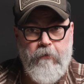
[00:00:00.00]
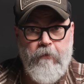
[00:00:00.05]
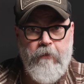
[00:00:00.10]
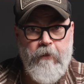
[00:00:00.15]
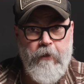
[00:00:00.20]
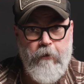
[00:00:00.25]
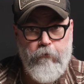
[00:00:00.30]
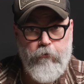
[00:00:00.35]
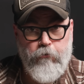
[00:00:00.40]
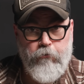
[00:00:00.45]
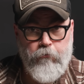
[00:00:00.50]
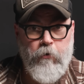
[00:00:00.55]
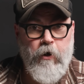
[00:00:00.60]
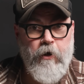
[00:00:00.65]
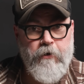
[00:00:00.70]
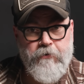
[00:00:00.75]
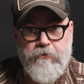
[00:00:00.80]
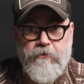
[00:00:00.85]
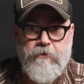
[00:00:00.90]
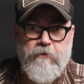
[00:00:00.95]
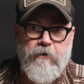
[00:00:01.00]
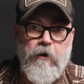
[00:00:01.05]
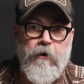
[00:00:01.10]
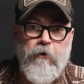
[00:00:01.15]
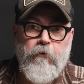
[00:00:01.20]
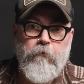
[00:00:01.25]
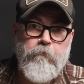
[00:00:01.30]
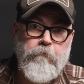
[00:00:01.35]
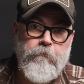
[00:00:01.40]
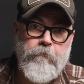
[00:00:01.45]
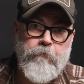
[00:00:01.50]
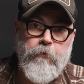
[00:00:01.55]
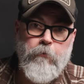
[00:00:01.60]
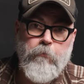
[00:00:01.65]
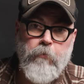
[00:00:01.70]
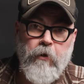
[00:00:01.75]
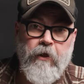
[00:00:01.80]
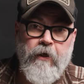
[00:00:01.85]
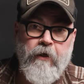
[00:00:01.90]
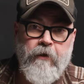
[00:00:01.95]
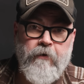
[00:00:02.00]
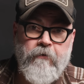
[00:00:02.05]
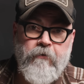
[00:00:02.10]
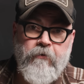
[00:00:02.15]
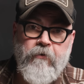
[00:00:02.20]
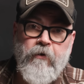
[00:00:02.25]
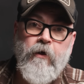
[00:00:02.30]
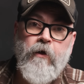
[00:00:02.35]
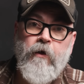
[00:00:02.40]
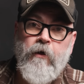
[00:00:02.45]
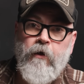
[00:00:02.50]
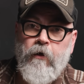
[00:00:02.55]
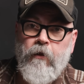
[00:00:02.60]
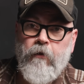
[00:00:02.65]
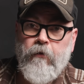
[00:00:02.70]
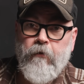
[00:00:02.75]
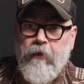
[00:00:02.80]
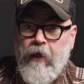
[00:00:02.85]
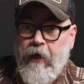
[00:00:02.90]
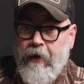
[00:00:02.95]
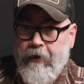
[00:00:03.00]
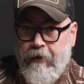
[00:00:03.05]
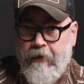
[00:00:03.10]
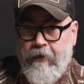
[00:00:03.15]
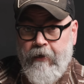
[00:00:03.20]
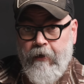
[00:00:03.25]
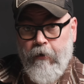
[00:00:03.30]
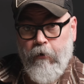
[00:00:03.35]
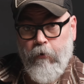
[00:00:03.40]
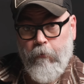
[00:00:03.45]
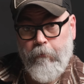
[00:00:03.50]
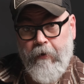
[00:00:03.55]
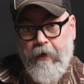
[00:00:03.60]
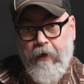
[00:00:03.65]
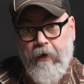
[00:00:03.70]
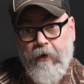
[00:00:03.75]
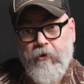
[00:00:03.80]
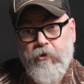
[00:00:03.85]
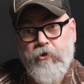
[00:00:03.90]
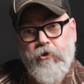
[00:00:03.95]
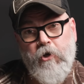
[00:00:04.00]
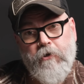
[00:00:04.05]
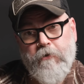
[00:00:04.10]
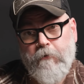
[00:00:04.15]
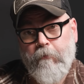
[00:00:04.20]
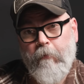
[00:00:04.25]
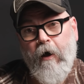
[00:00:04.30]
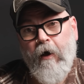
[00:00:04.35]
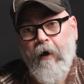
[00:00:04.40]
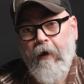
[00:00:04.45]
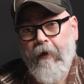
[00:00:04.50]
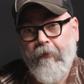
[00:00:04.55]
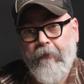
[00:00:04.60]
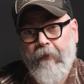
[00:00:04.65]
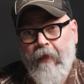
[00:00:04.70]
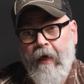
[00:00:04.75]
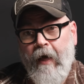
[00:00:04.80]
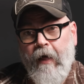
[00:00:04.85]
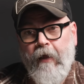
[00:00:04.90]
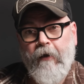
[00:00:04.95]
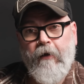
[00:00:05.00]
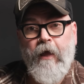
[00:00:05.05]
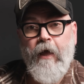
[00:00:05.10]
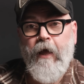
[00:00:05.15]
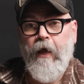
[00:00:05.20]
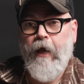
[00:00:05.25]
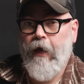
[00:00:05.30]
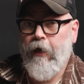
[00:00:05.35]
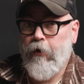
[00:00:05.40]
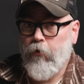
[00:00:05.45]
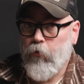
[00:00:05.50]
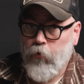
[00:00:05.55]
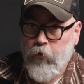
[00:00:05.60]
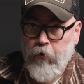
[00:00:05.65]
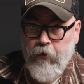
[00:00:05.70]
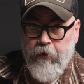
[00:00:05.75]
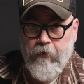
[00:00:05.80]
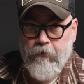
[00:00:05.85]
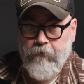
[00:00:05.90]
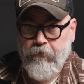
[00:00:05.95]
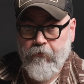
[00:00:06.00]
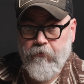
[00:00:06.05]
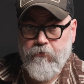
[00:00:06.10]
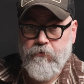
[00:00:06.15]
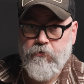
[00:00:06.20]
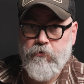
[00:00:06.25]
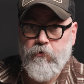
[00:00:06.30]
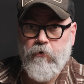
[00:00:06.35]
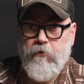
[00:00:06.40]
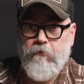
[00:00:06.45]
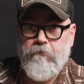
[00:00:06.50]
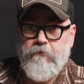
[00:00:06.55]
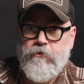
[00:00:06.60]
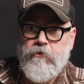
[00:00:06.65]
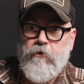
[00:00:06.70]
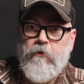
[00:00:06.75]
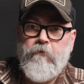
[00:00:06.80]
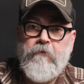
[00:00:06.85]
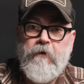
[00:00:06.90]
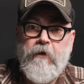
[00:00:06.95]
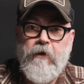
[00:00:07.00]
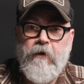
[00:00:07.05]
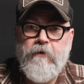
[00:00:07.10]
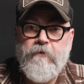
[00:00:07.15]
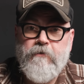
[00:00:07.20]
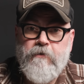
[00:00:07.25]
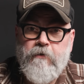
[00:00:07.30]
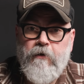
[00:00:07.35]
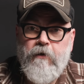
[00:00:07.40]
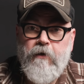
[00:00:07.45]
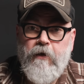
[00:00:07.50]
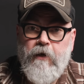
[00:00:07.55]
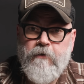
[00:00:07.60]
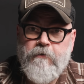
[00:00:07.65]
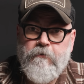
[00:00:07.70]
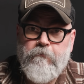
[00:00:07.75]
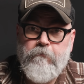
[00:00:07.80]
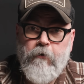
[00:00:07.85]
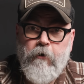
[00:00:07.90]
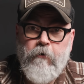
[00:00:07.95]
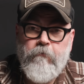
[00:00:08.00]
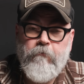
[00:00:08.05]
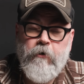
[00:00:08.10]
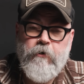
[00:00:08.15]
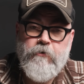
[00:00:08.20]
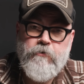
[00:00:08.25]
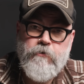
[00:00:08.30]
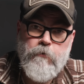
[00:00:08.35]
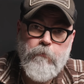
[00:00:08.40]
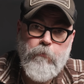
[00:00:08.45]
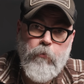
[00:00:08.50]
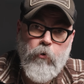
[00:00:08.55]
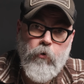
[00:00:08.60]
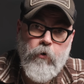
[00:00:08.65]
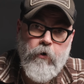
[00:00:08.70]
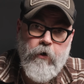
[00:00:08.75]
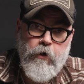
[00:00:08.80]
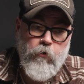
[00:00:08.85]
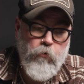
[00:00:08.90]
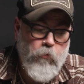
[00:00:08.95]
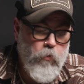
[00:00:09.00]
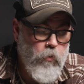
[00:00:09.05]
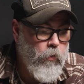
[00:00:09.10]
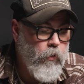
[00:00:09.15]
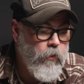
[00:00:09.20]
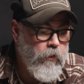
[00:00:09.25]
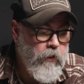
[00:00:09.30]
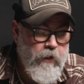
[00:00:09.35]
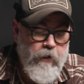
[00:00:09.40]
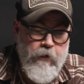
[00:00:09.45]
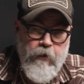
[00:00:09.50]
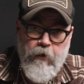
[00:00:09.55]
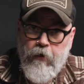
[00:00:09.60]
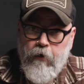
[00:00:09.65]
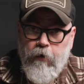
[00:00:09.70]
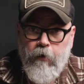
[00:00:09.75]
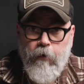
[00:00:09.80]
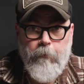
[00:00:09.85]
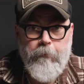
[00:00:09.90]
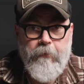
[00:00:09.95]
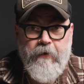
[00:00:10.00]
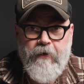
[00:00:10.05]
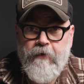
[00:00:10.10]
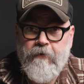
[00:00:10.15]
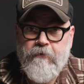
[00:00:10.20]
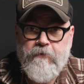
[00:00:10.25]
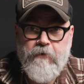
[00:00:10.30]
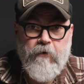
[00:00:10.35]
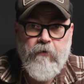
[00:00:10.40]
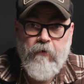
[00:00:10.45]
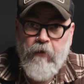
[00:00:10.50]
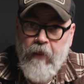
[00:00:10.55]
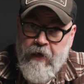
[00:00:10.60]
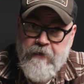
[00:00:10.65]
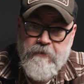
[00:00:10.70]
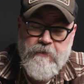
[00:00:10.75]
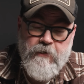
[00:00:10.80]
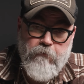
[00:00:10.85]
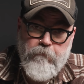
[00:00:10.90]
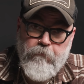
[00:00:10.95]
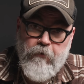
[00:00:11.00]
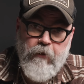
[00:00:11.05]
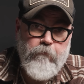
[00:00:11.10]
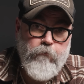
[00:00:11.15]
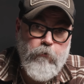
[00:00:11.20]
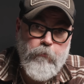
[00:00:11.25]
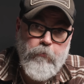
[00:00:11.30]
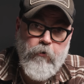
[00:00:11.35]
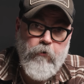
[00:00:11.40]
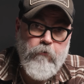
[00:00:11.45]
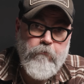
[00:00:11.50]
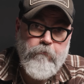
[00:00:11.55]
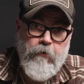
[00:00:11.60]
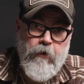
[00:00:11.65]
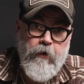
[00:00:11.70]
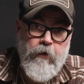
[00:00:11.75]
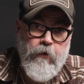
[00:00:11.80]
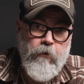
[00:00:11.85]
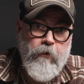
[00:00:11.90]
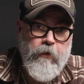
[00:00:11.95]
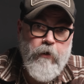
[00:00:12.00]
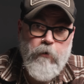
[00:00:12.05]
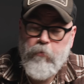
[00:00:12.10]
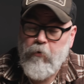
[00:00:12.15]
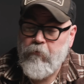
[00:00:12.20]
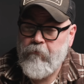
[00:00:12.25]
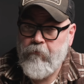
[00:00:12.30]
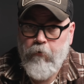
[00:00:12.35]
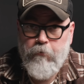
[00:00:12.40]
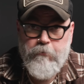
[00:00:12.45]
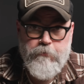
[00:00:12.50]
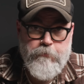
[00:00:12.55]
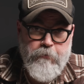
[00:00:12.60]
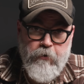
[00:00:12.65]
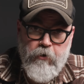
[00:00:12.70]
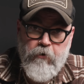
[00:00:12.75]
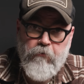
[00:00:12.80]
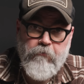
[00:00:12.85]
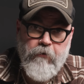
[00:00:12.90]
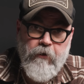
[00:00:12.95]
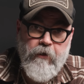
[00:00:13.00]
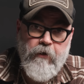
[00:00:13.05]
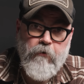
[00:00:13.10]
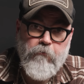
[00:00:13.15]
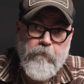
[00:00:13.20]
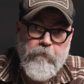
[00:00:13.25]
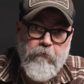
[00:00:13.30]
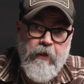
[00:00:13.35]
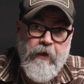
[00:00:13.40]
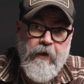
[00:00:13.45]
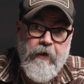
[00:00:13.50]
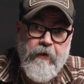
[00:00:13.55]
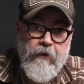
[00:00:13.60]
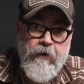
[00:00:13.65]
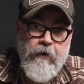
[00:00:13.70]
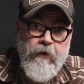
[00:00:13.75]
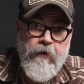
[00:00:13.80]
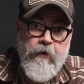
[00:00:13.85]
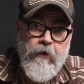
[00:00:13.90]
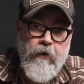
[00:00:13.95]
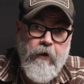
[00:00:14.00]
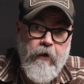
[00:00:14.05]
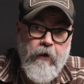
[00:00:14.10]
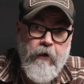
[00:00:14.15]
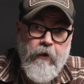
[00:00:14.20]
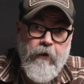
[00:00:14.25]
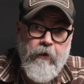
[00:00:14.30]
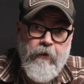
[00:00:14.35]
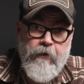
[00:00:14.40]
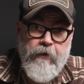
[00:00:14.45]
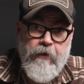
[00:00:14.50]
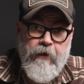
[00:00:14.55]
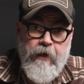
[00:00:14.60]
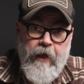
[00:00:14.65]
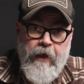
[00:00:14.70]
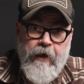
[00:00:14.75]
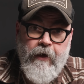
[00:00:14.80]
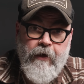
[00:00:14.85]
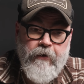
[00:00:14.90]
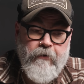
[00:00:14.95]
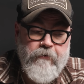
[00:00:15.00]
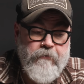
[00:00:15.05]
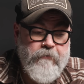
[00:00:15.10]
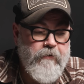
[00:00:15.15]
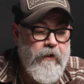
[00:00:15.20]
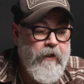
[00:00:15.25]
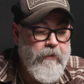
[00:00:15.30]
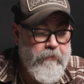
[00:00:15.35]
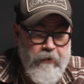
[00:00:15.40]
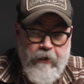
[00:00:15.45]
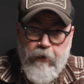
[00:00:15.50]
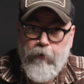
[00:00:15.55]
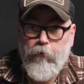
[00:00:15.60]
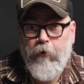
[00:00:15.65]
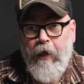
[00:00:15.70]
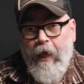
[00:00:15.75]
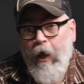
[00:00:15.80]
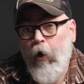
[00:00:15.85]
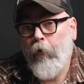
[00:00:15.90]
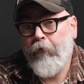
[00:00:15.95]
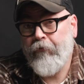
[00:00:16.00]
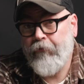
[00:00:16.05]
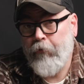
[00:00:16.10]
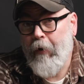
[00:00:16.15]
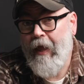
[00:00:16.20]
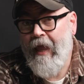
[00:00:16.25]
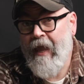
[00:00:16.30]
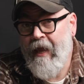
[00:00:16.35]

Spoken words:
the thrust of the blend, Latakia being just behind that, and Oriental sort of serving as a very supporting role. It's a classic flavor profile. It performs beautifully in a flake, and I think it also